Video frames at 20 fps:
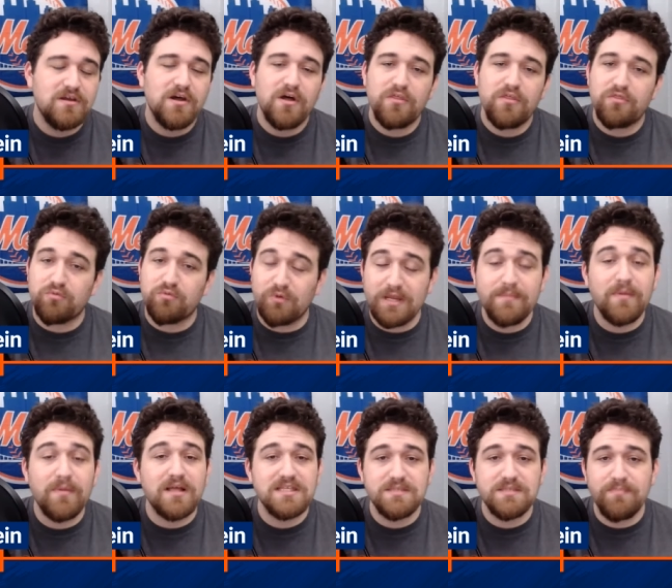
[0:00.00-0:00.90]
A
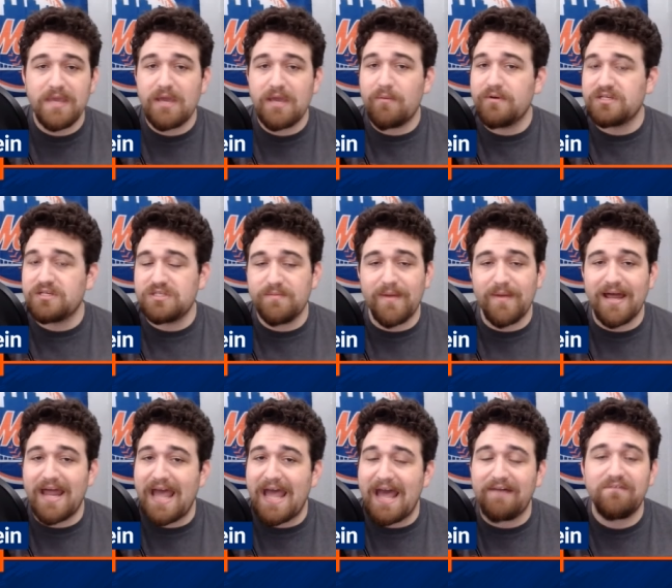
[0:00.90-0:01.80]
3-month span, which is
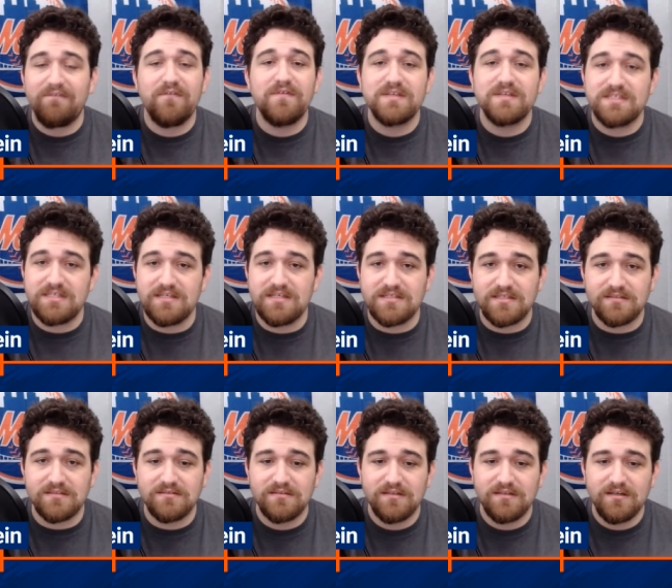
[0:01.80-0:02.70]
about half of a
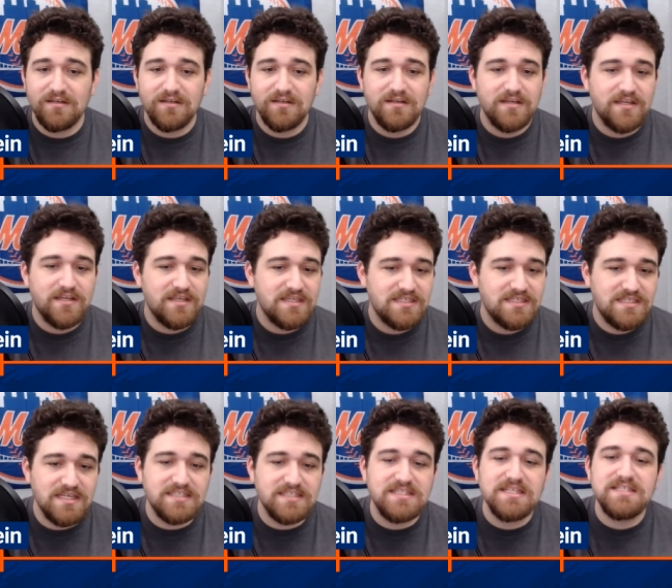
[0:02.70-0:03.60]
season.
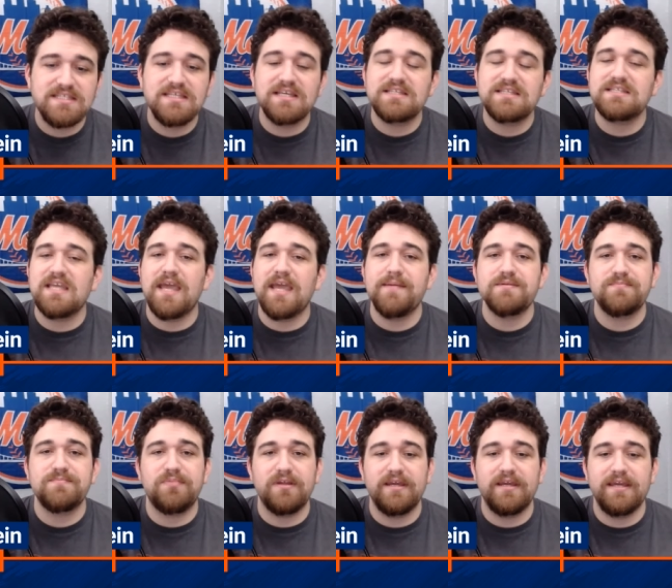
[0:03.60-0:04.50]
66 games
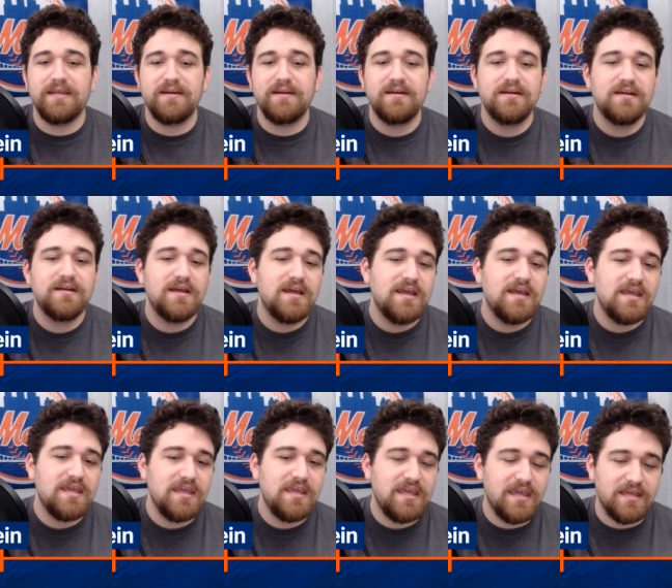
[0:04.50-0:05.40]
played.
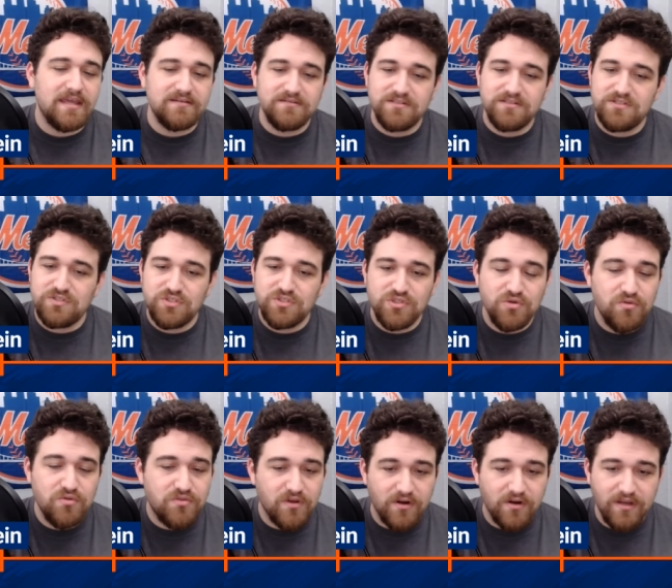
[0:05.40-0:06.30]
He hit
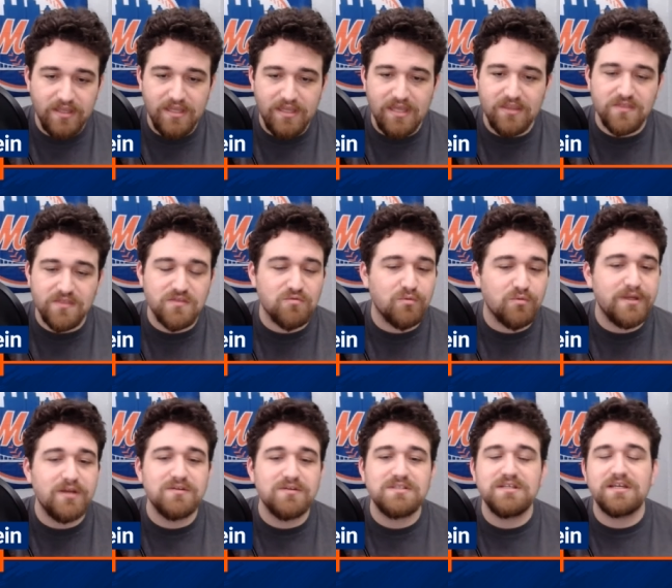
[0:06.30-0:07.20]
238,
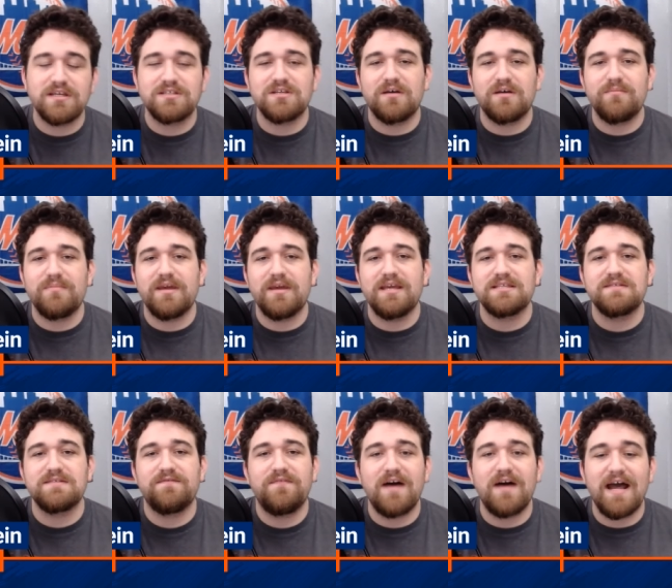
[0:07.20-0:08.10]
306 on
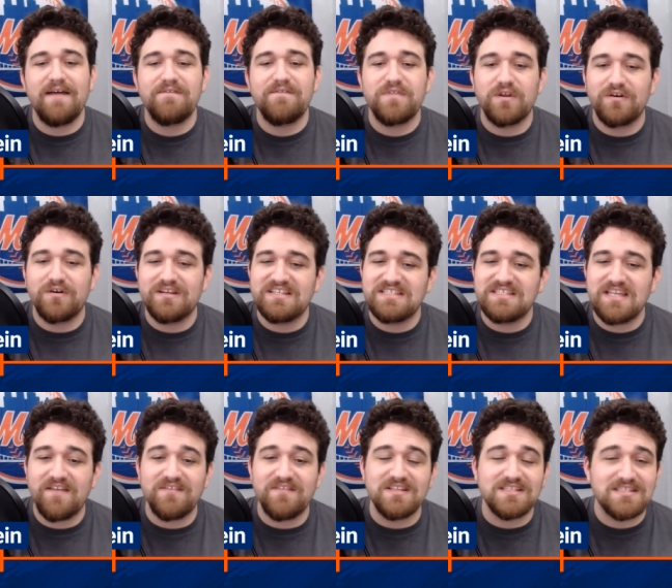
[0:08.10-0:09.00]
base,
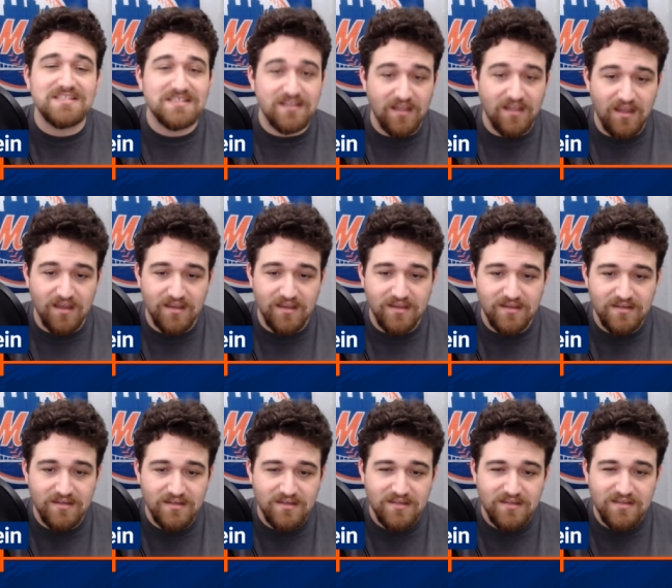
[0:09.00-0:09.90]
537 slug.
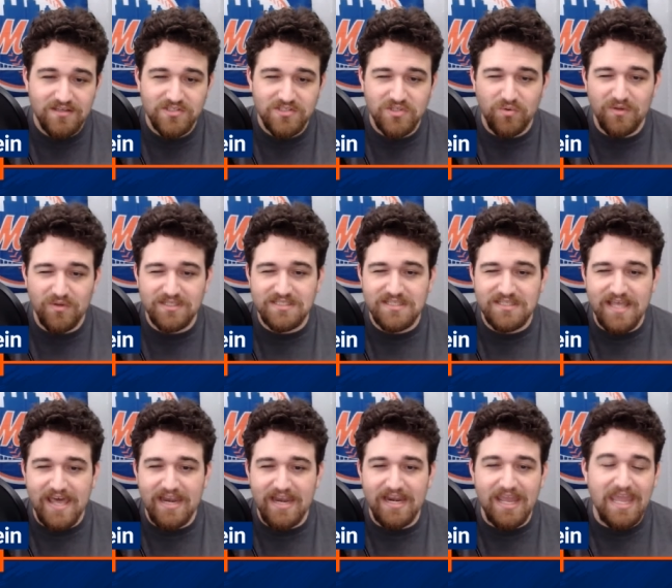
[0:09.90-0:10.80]
So what's
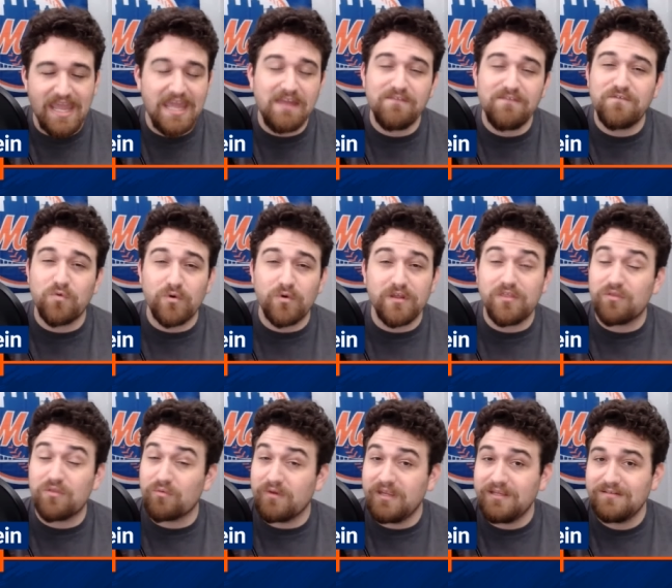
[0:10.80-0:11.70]
that? An
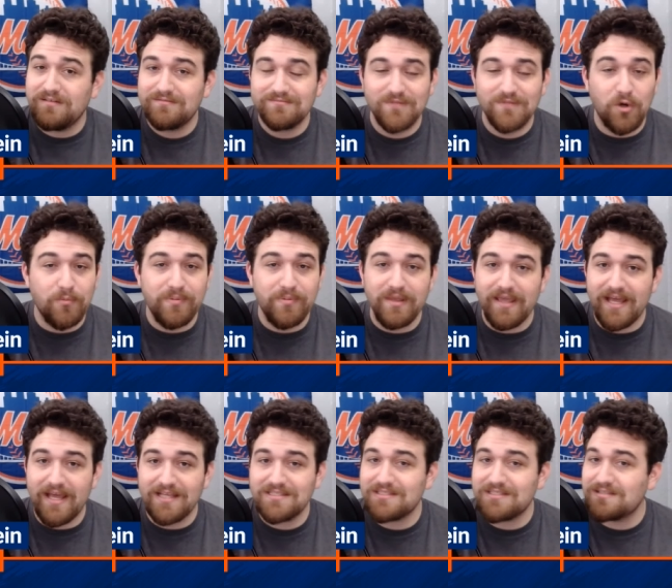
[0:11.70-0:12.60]
843
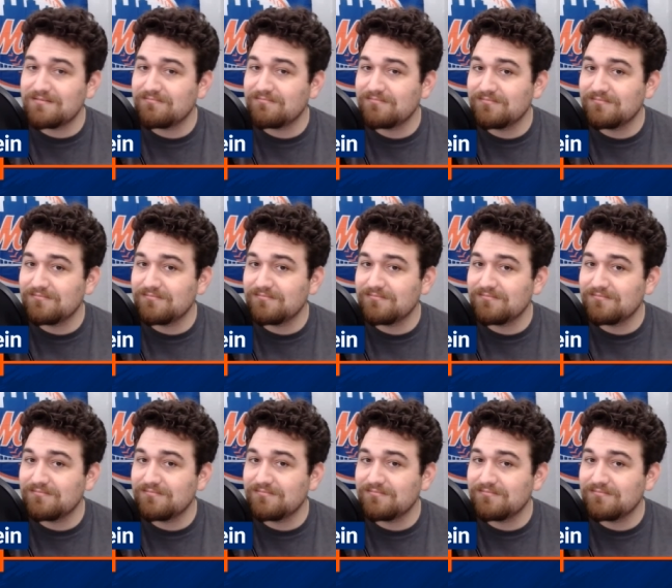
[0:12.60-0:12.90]
OPS.